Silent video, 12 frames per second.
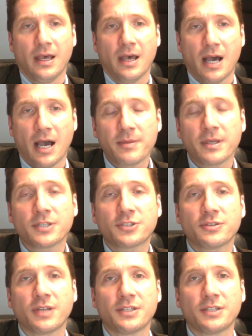I'm here
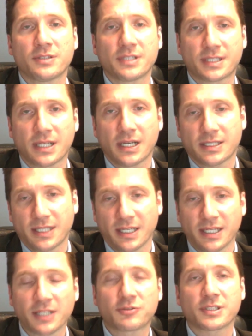today to discuss an
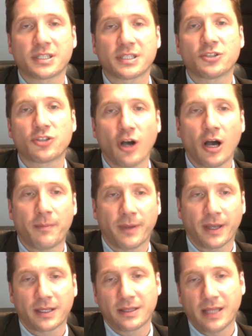interesting
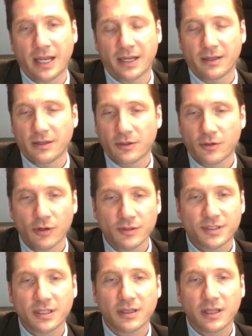topic that
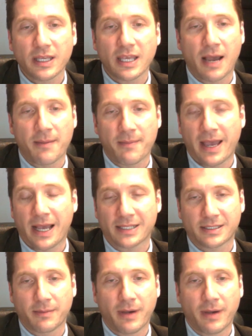constantly I'm
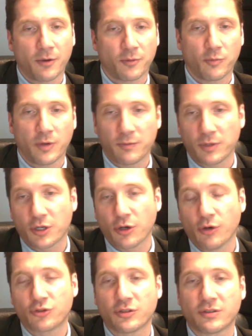asked about when we
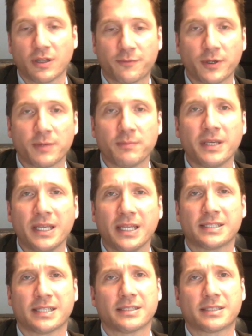go to different
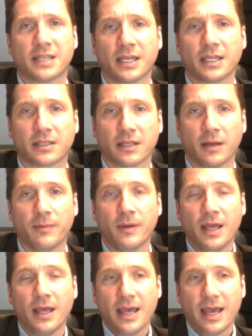meetings and study club,
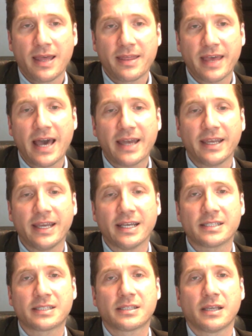and that
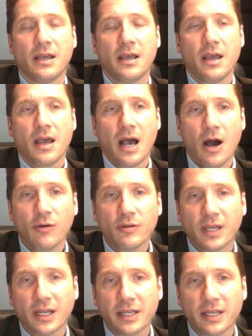is, how
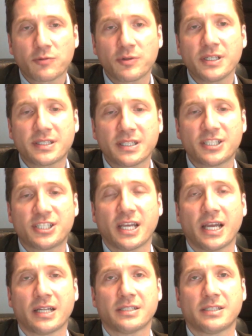can I increase the
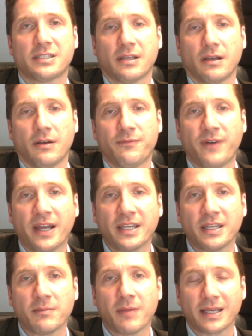chance of
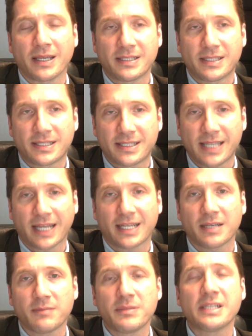finding my
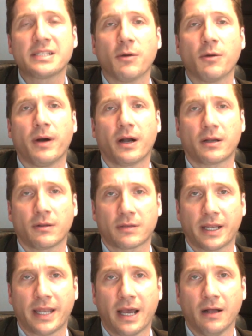second mesiobuccal
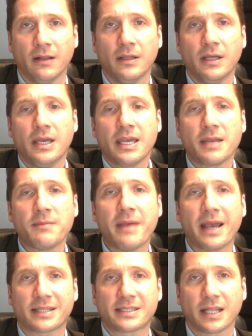canal in
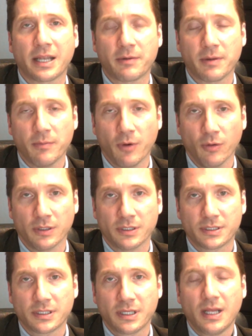maxillary molars?